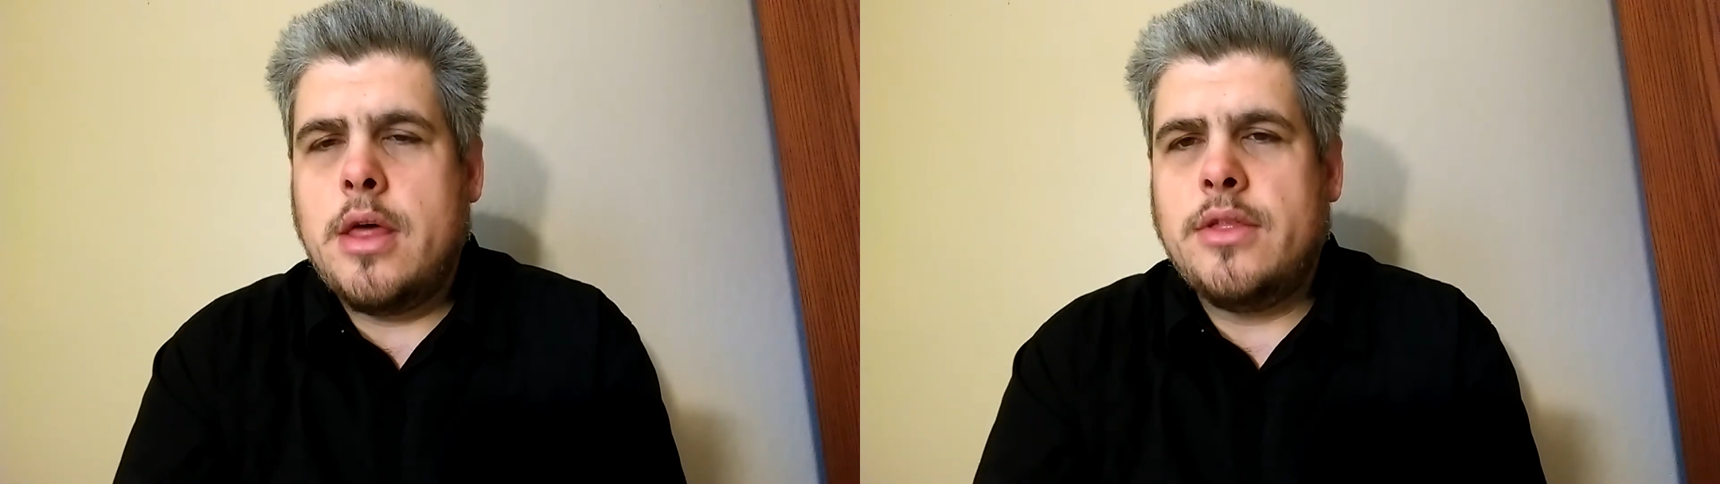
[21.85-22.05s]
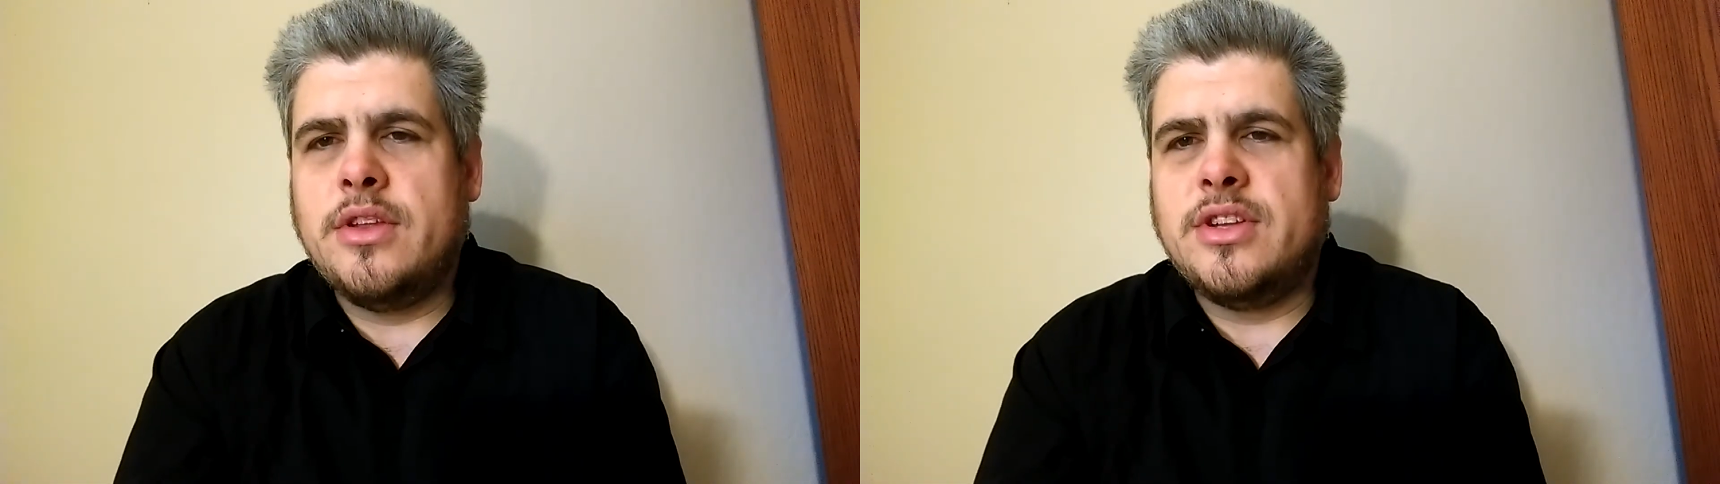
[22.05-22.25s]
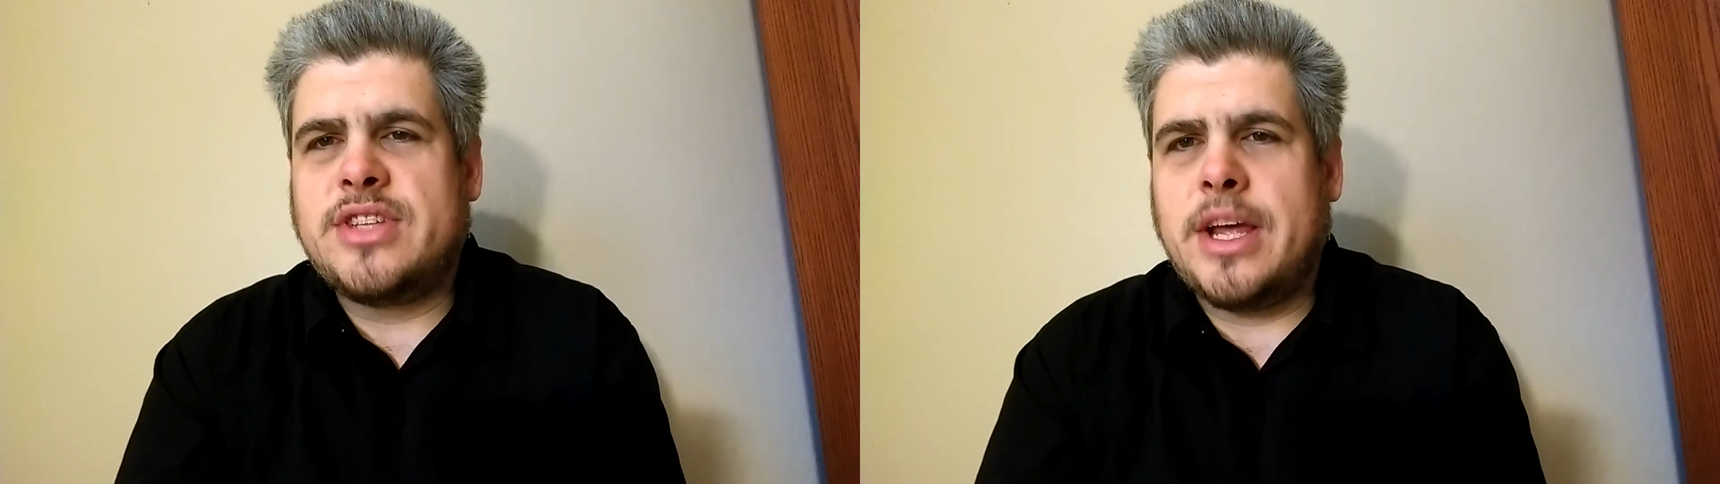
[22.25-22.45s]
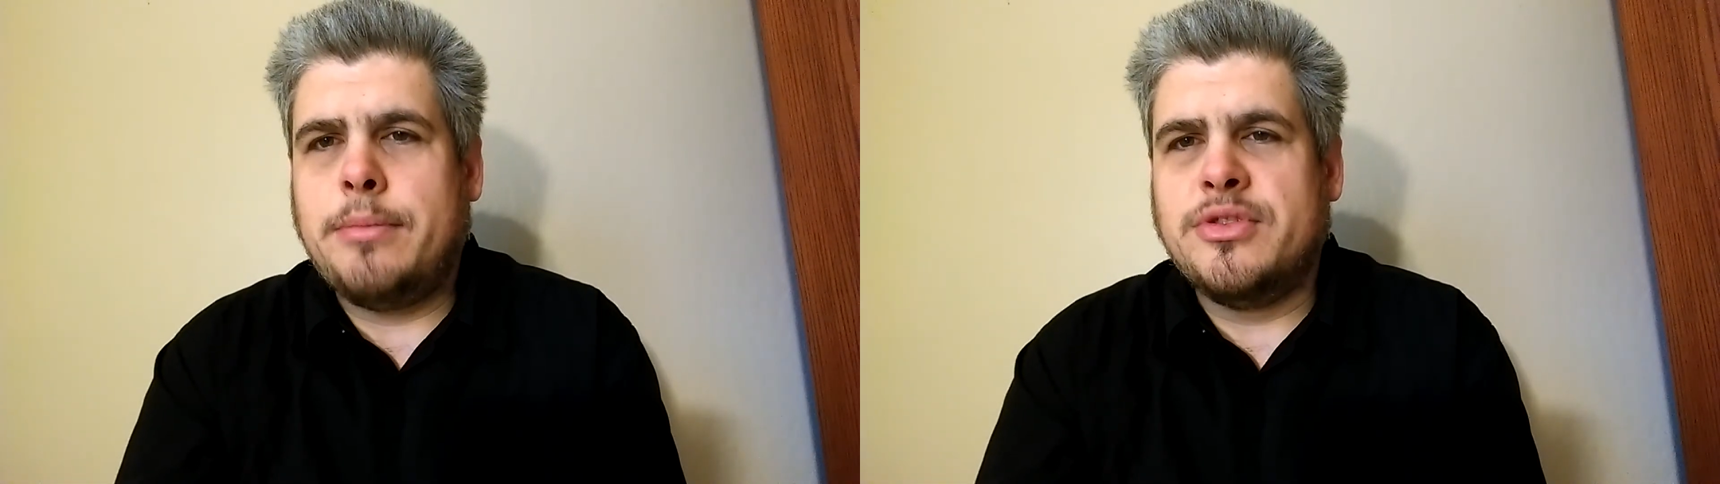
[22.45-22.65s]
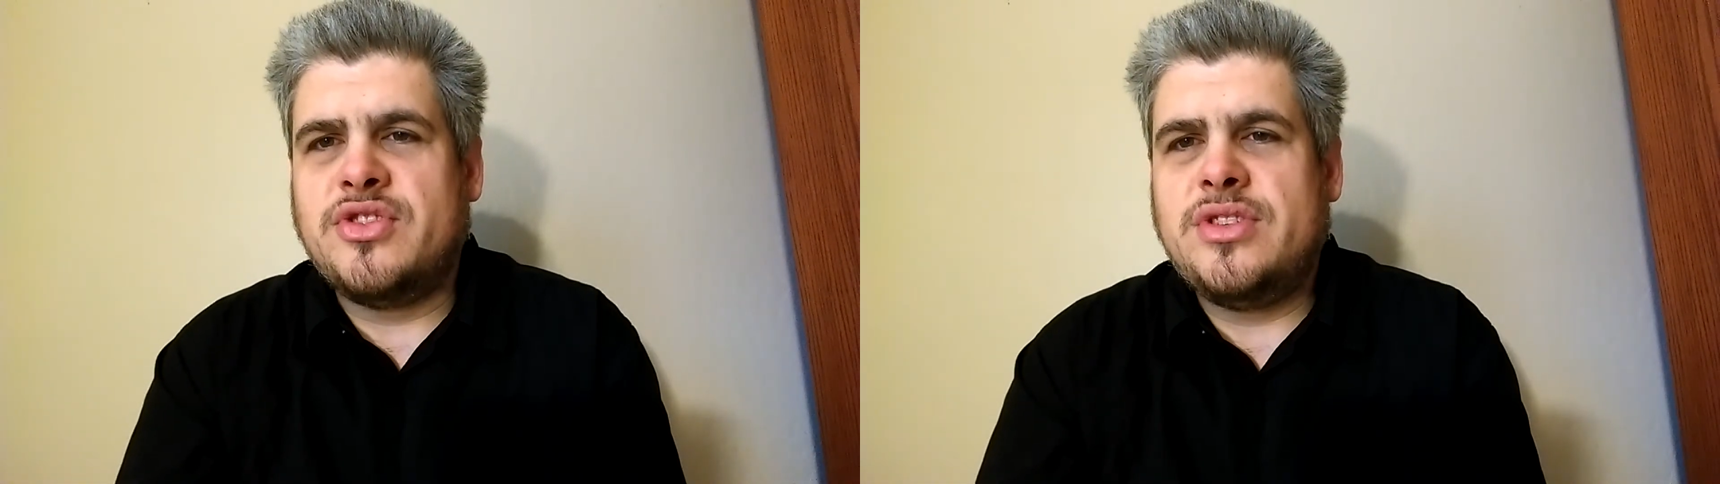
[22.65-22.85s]
the
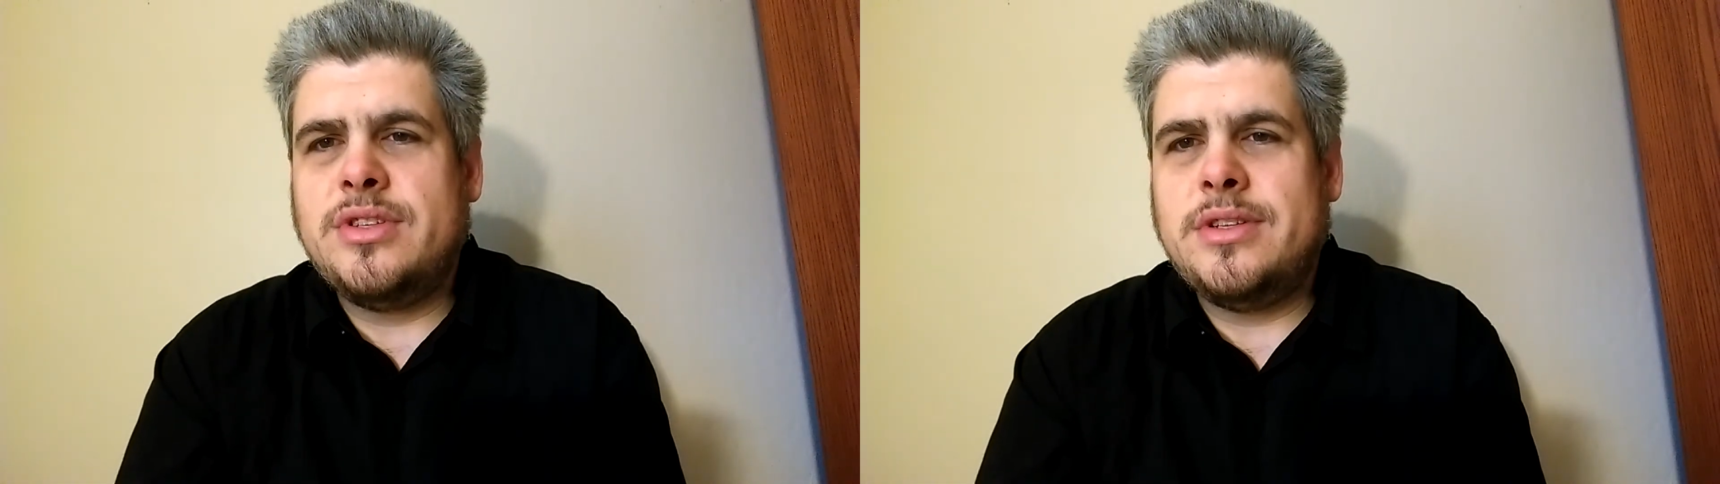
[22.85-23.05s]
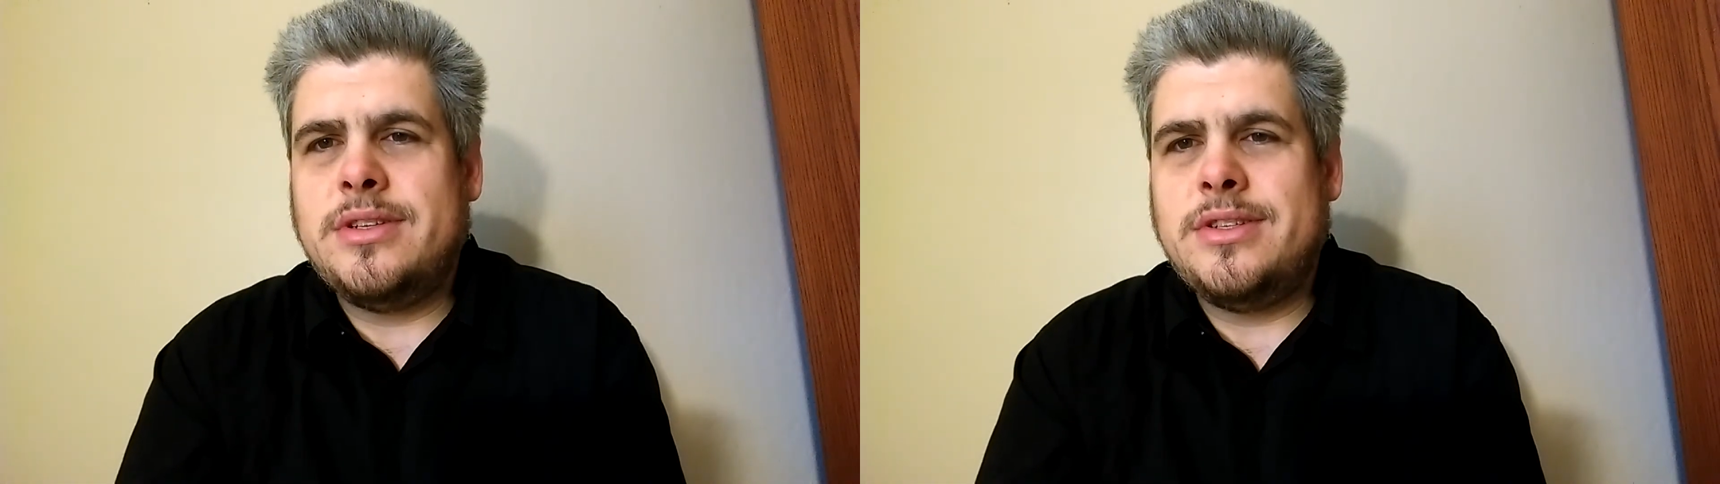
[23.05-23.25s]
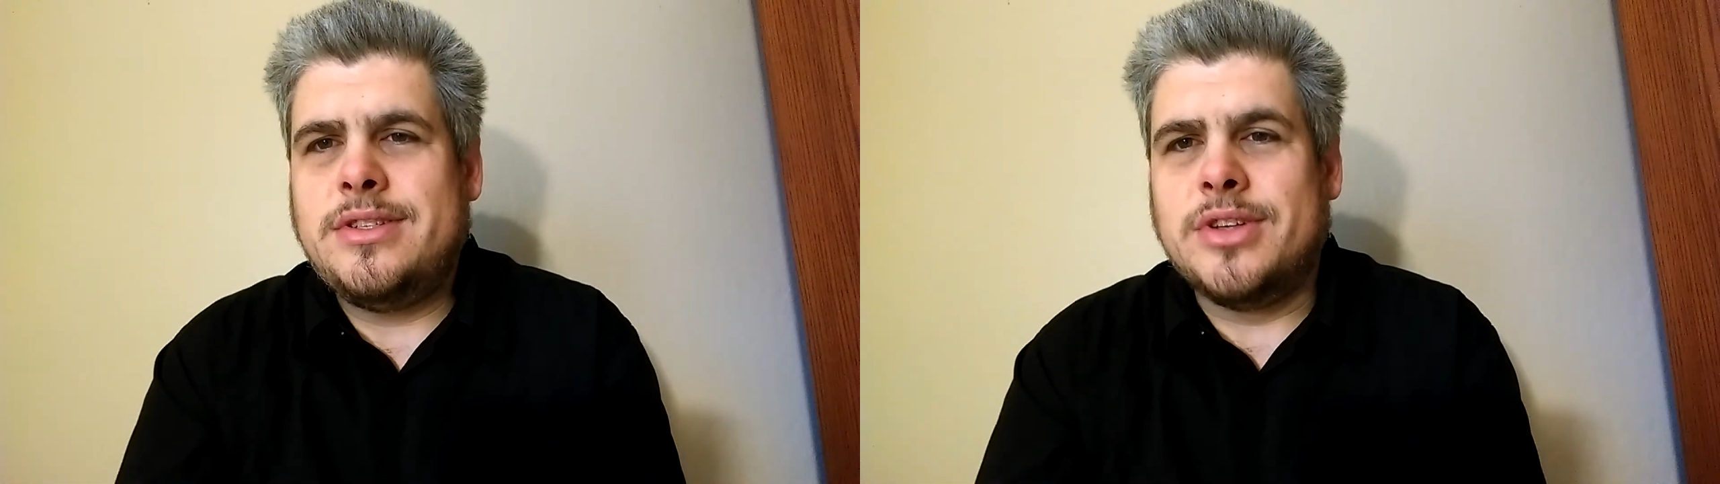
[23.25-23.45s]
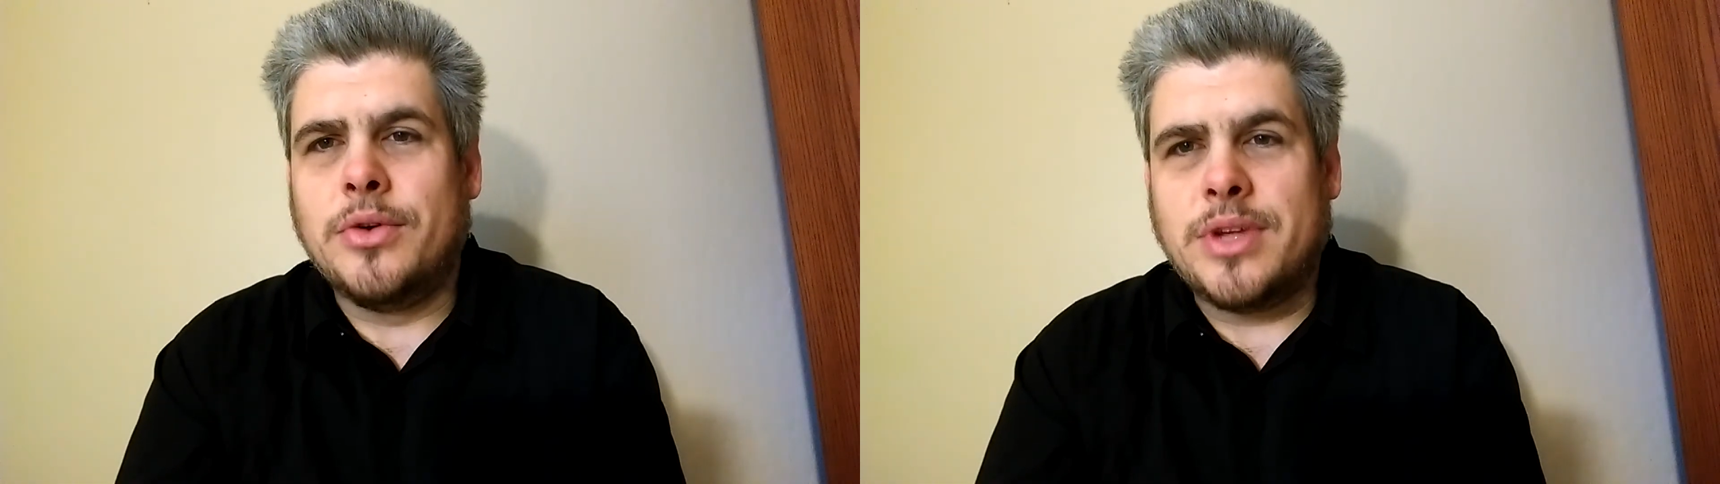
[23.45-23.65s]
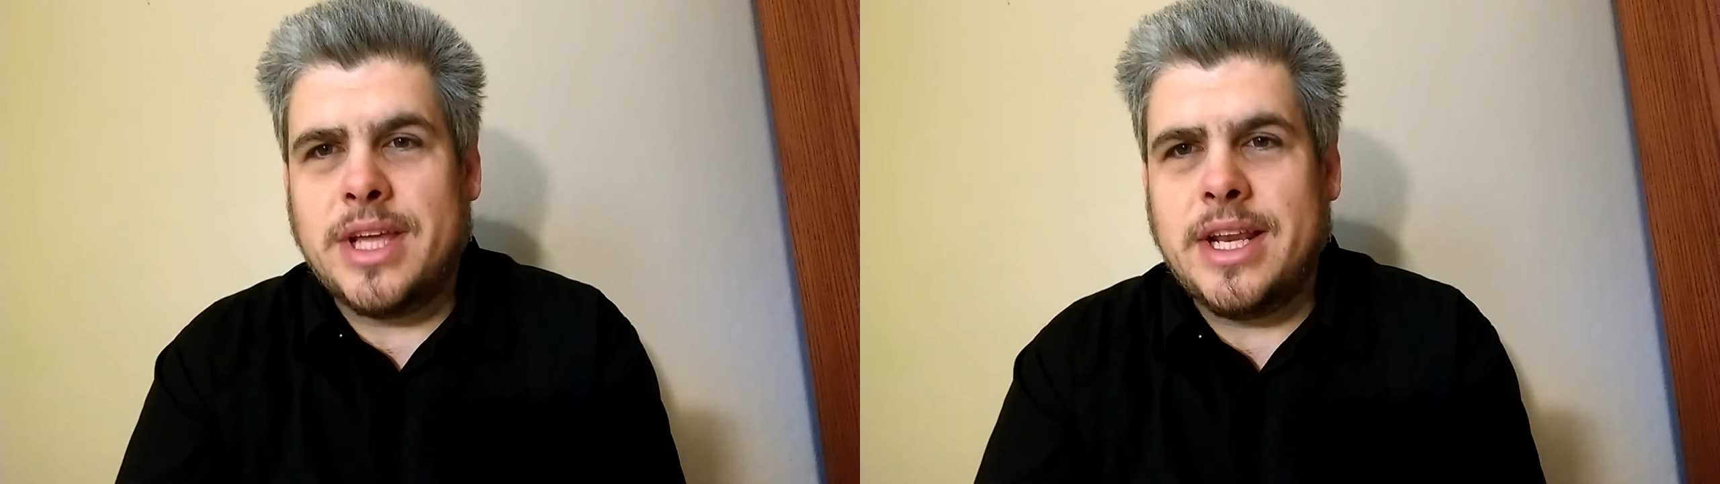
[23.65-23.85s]
disciples
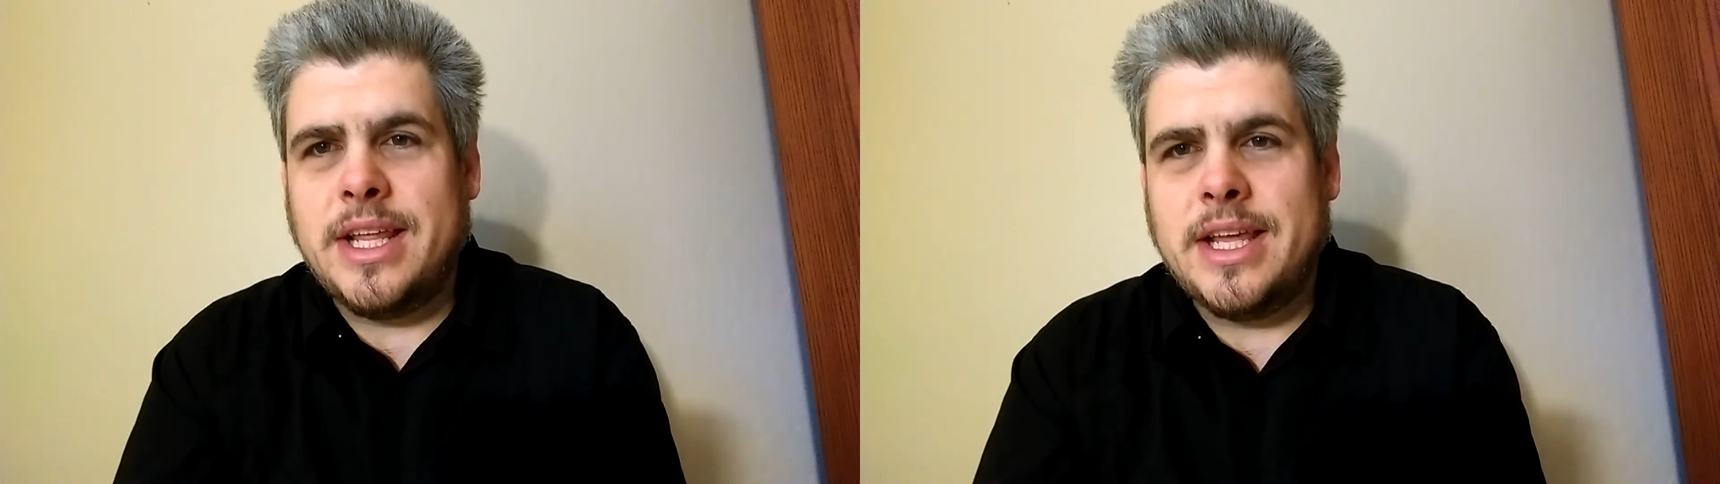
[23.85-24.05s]
don't get it